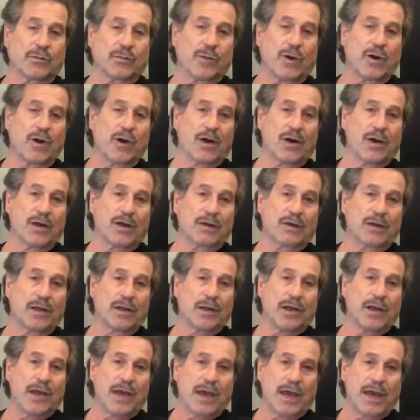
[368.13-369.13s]
mind
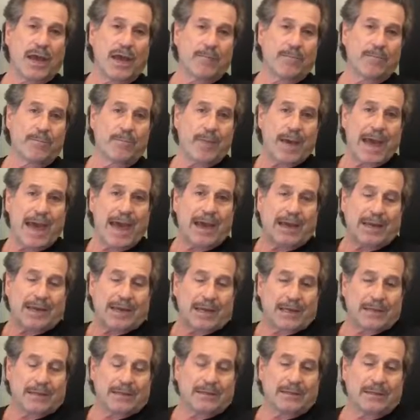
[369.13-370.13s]
and back
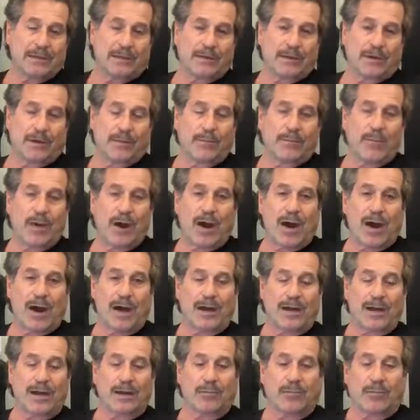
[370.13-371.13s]
into their
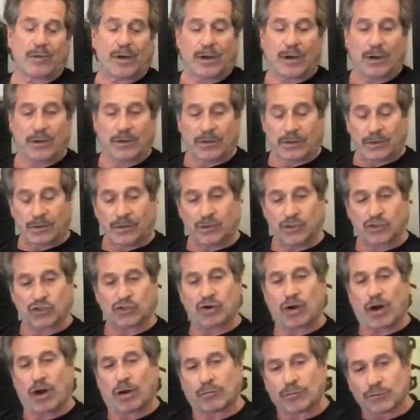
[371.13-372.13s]
body, where the
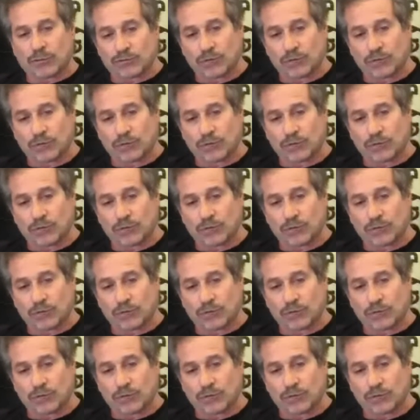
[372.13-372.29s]
chakra